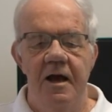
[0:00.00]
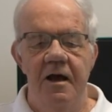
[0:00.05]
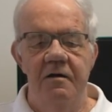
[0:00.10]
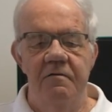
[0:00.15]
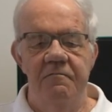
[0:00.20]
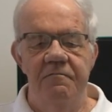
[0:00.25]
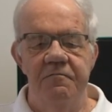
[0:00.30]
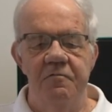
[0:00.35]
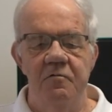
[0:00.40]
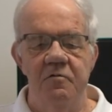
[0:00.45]

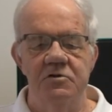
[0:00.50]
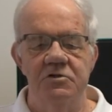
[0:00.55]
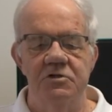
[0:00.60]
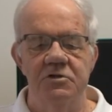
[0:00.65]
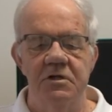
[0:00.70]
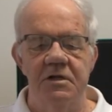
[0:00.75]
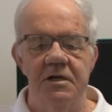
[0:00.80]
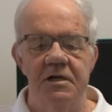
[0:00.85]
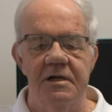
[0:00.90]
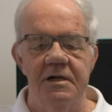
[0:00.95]

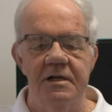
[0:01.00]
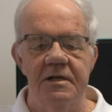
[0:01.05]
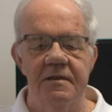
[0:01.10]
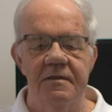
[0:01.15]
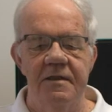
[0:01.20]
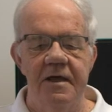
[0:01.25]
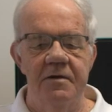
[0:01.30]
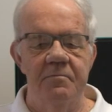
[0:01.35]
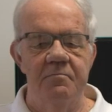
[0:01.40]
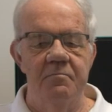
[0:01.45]
Unfortunately,
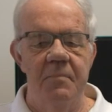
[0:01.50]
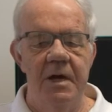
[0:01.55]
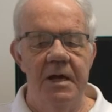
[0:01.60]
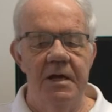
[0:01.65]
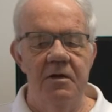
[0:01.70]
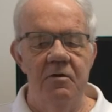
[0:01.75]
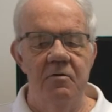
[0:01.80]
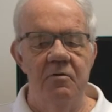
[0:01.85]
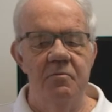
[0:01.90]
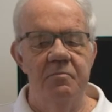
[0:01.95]
that
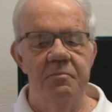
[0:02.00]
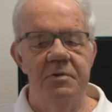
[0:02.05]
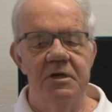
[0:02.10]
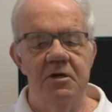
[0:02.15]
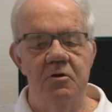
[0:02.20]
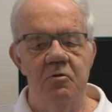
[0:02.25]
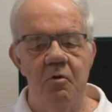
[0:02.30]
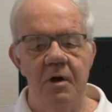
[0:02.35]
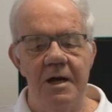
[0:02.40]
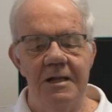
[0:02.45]
may not be
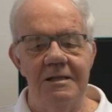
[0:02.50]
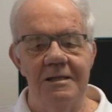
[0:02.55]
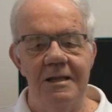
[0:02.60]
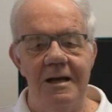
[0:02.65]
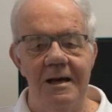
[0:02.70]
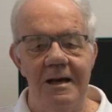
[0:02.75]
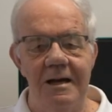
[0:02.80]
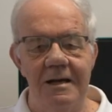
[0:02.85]
quite the